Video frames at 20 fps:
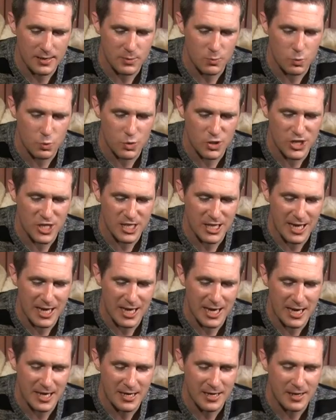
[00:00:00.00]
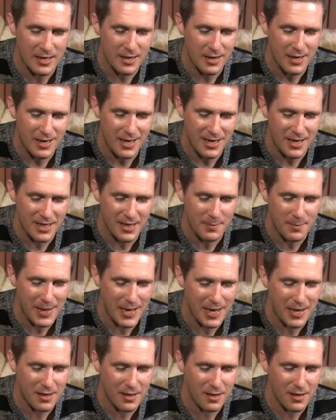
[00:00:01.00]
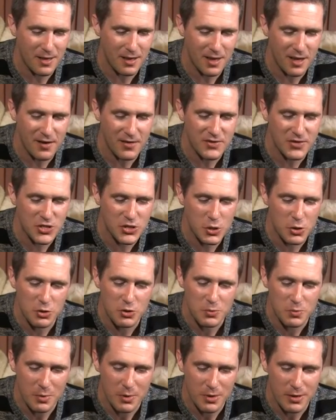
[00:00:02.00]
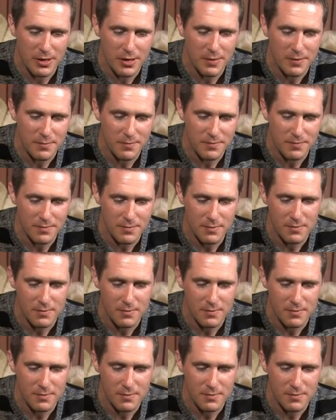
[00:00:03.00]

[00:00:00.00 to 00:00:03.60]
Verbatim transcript: and was slain in the Battle of Shrewsbury.